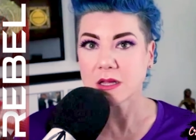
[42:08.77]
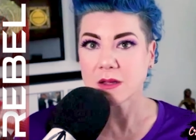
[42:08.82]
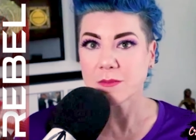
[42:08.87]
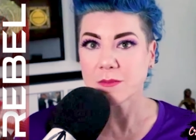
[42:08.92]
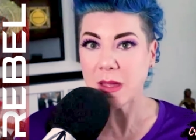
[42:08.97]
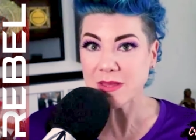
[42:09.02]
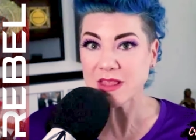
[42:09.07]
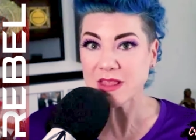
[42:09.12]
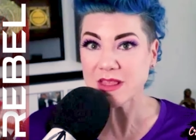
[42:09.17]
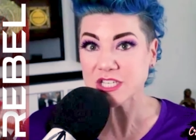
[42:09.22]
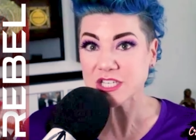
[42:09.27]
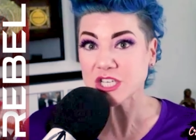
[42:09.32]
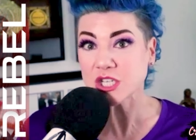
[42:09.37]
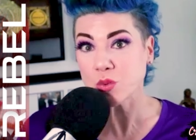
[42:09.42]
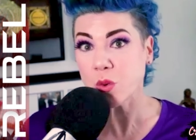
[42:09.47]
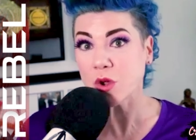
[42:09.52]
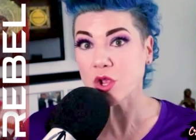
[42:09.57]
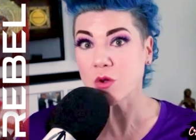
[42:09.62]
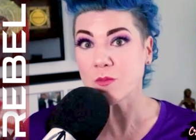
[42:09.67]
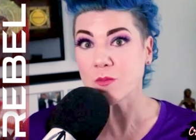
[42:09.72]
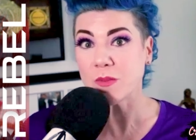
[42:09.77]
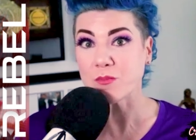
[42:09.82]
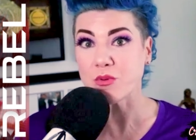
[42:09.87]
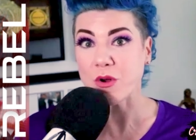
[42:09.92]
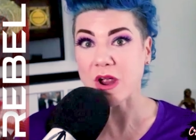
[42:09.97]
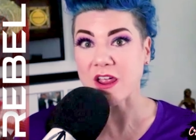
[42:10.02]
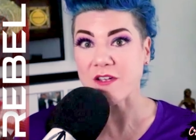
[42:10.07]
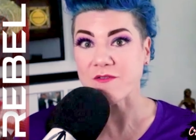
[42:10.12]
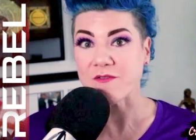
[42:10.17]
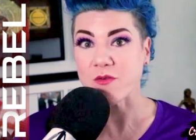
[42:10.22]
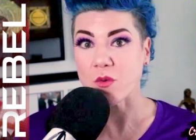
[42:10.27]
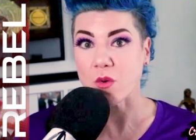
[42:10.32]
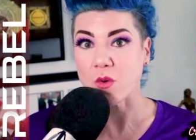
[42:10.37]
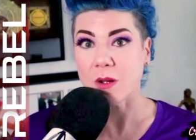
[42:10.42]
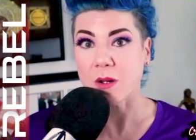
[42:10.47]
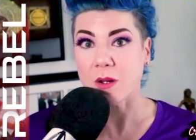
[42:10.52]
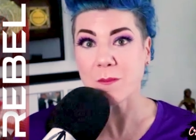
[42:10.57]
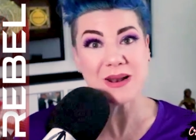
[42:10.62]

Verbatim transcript: Maybe this is what you've been praying for,